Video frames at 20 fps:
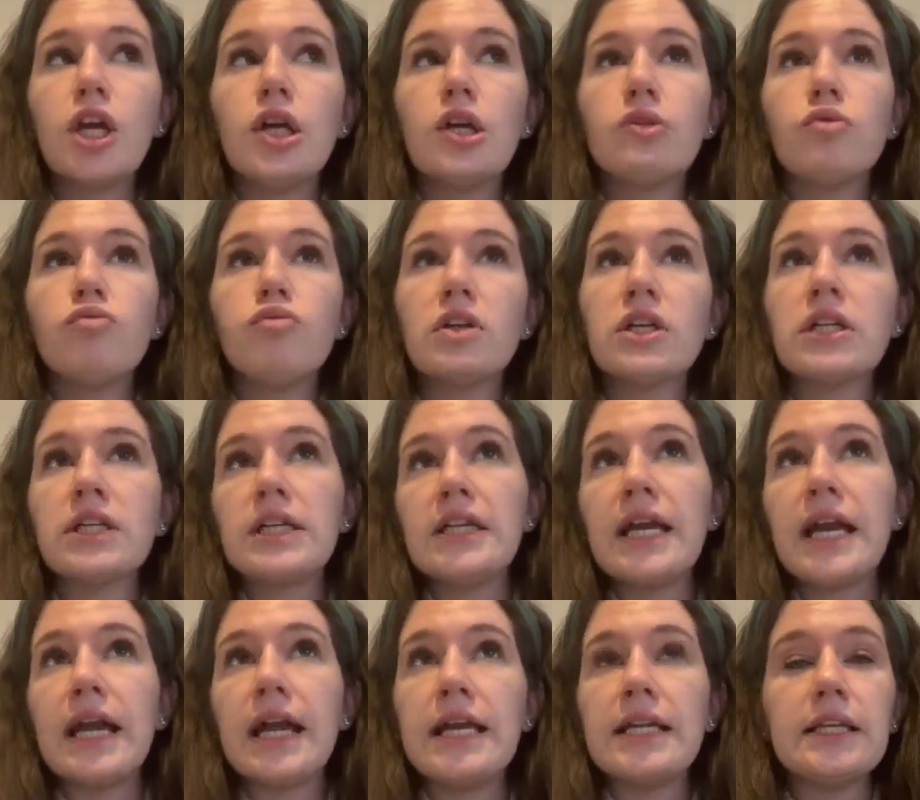
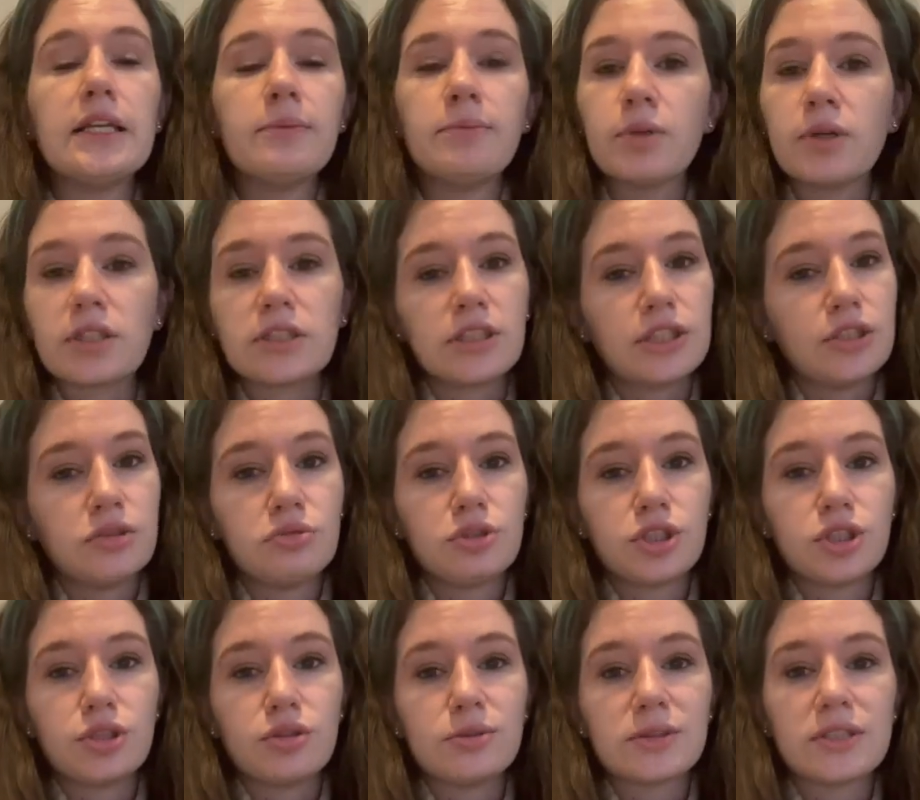really any book that you
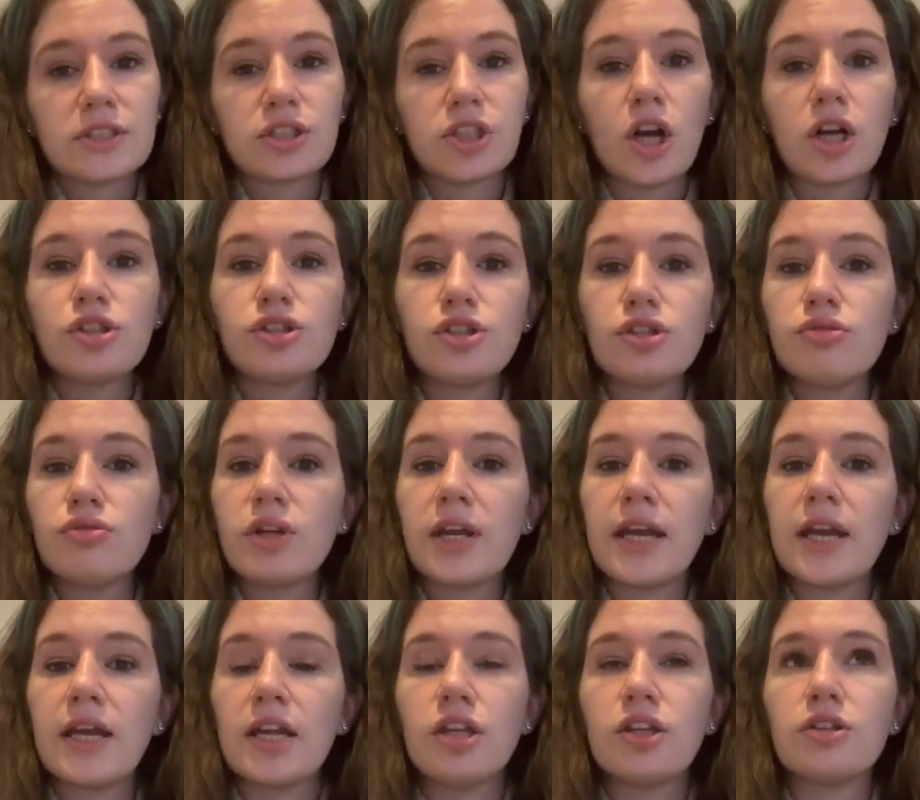choose, as long as you
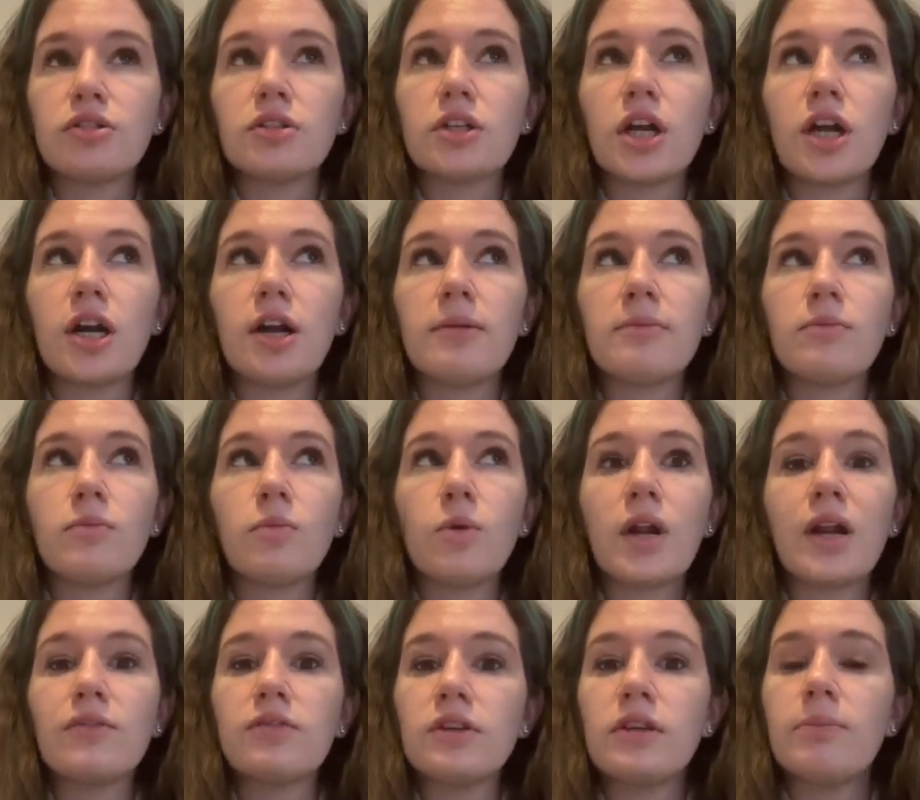can,
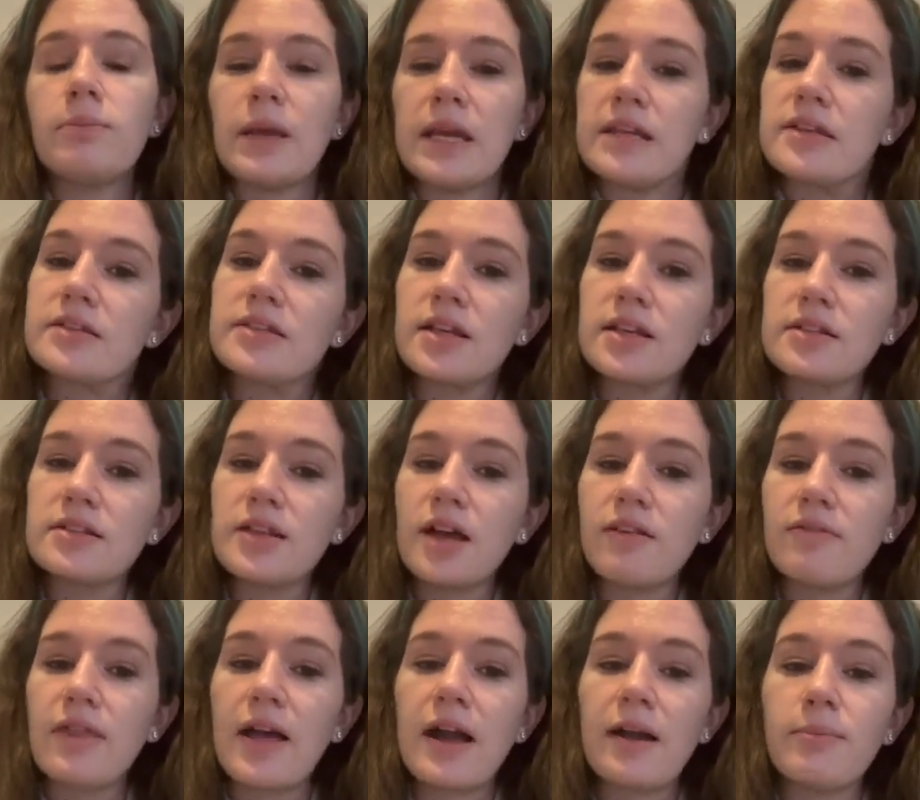whatever the base is
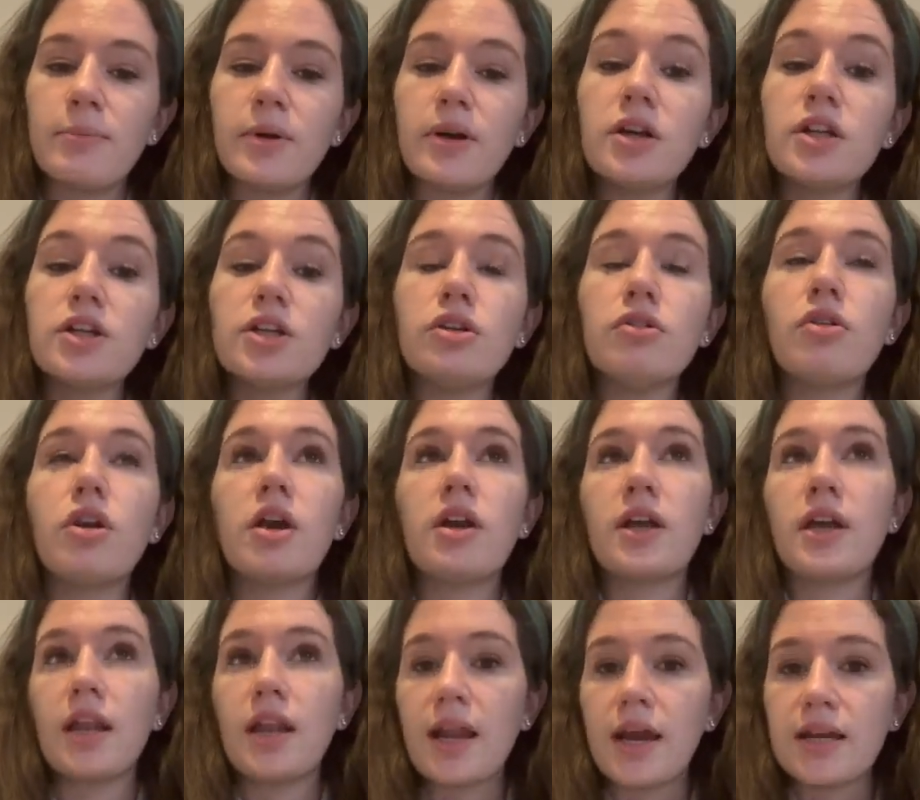of that book, you could
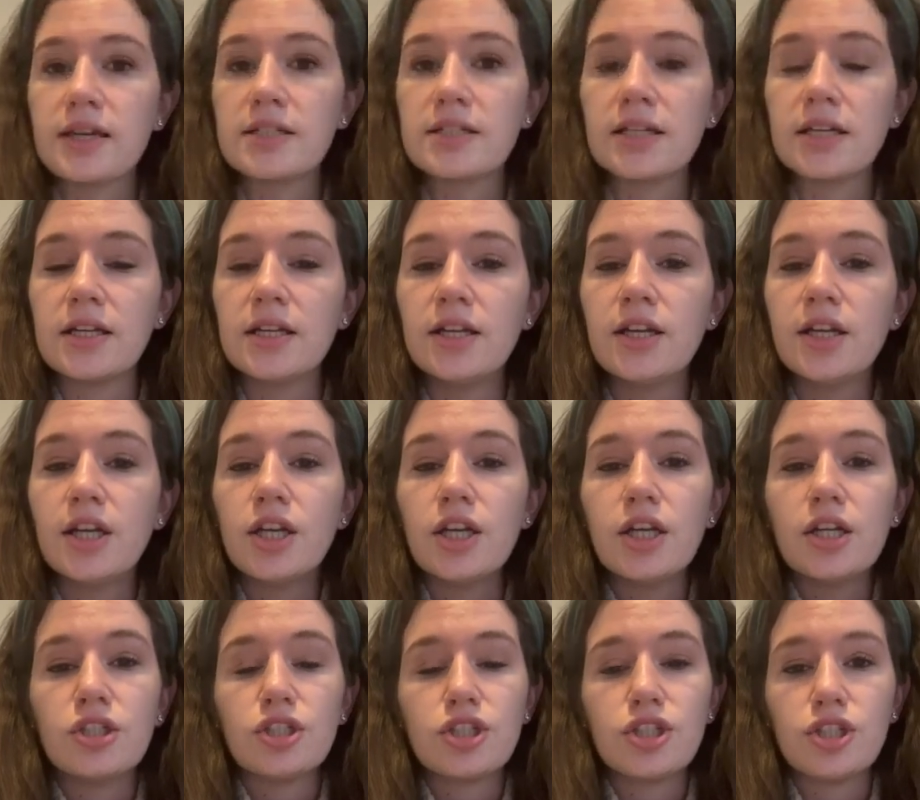connect it
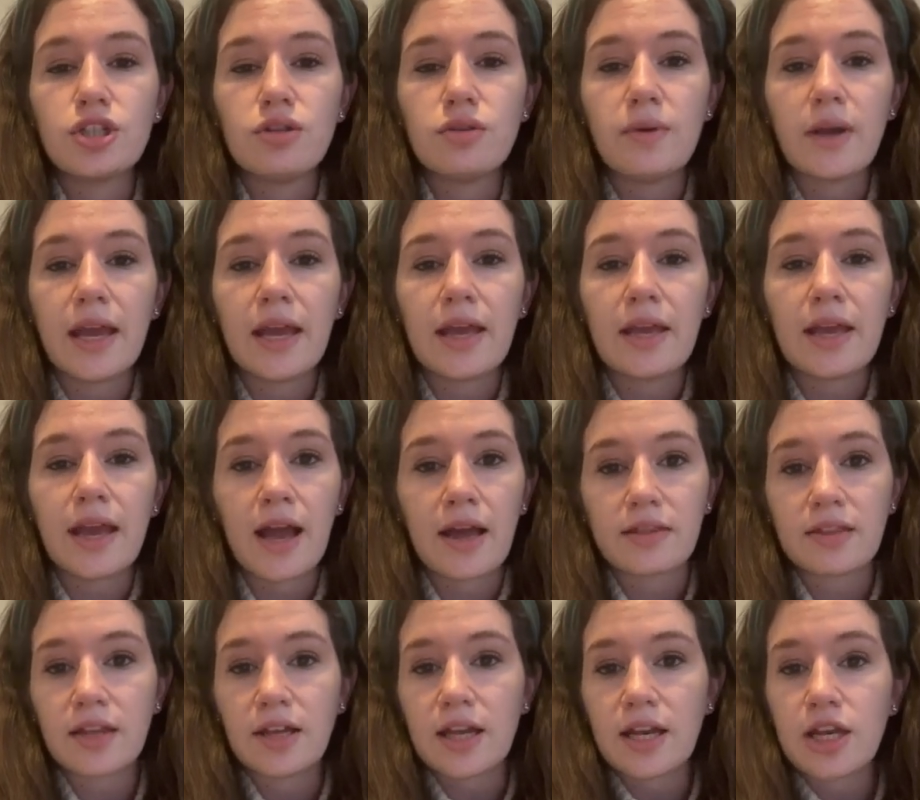to a
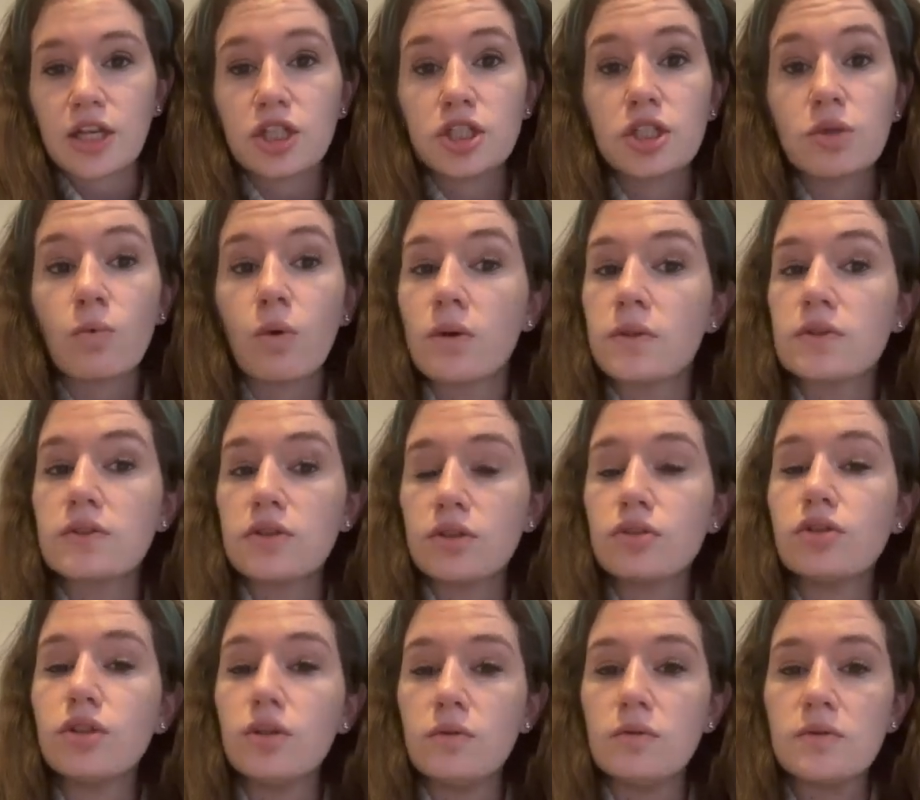Catholic connection while still
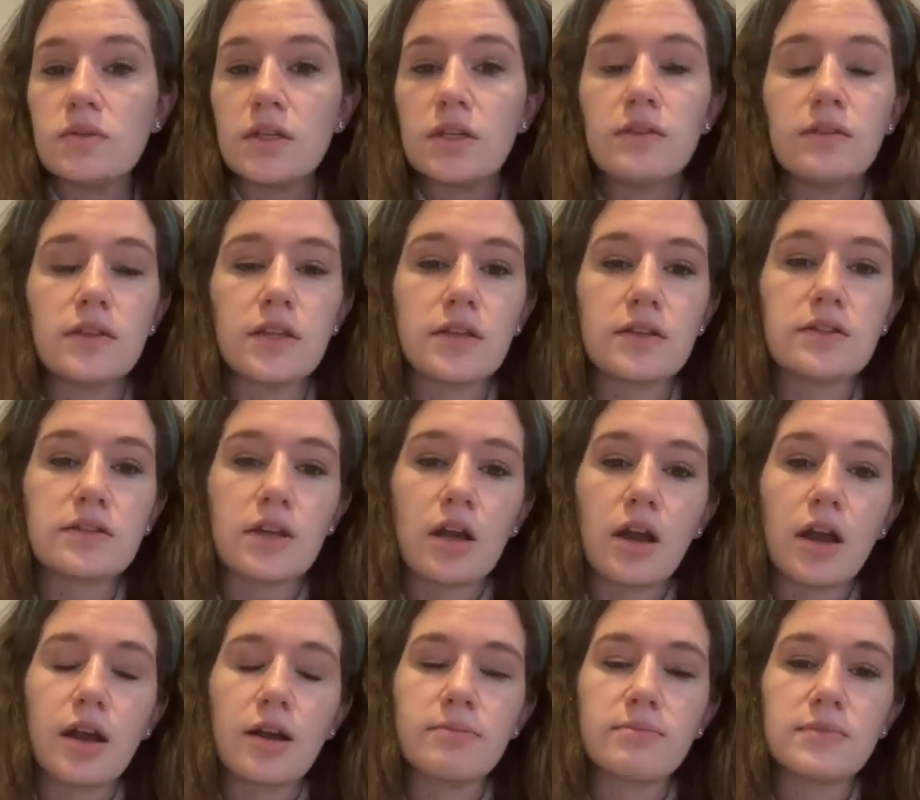using this
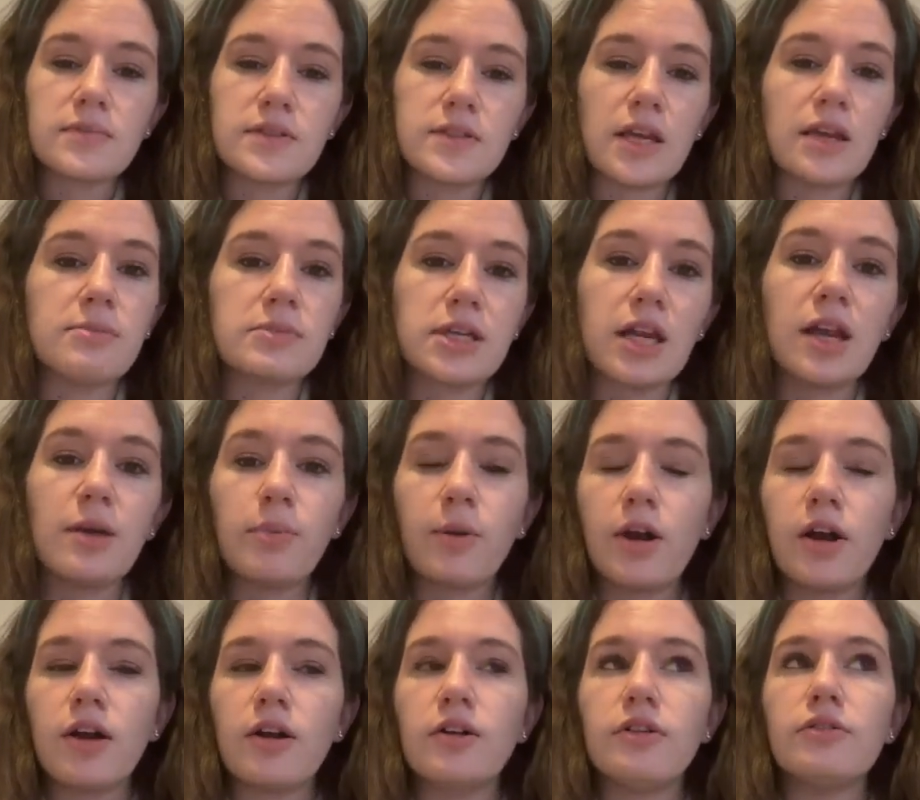same type
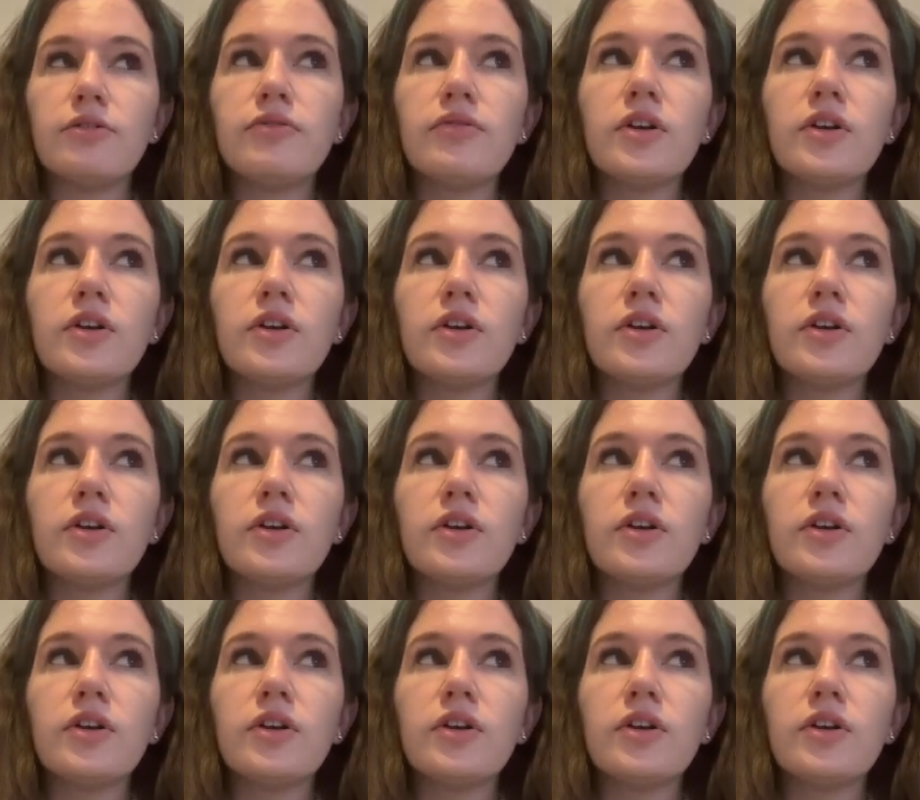of